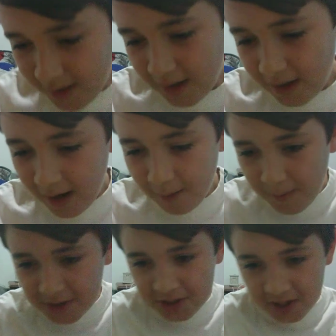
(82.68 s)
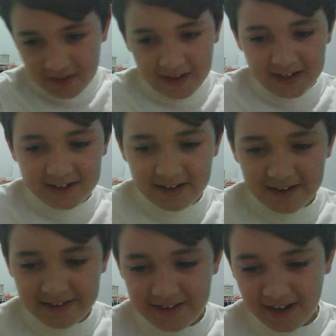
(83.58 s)
and how much I like
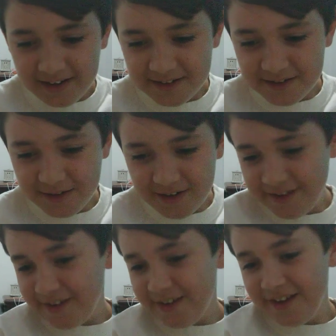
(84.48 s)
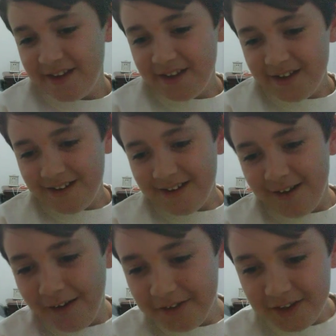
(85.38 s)
dinosaurs.
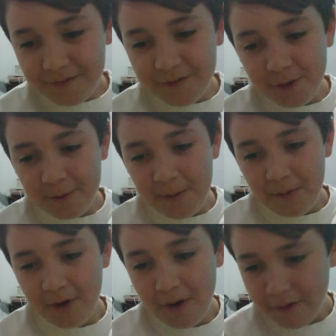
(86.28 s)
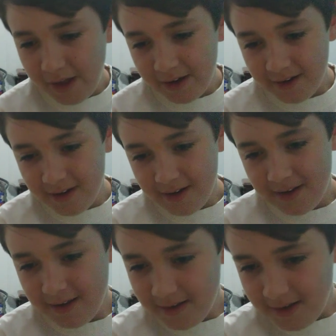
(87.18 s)
Only a few people know that.
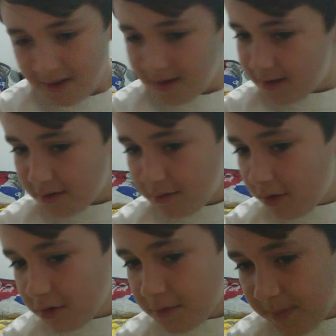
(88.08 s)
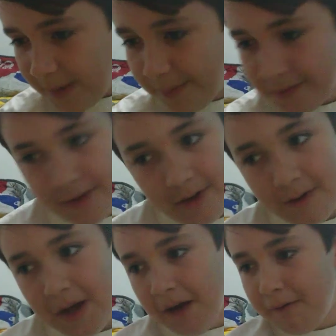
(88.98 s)
So those people know
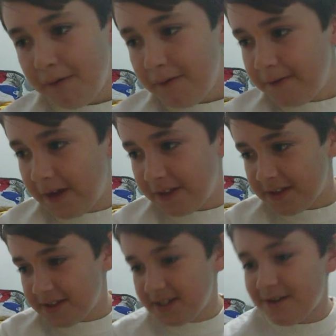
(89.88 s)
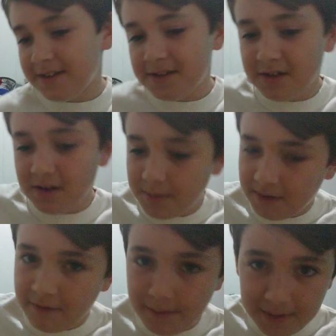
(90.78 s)
how fun this series is going to be
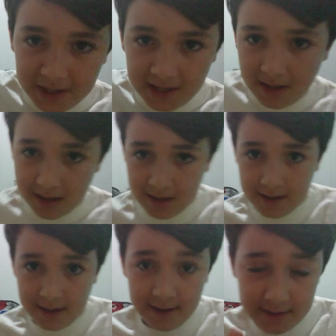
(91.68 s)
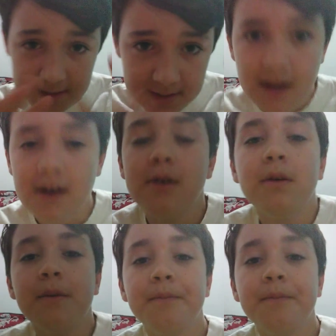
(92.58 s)
for me. So,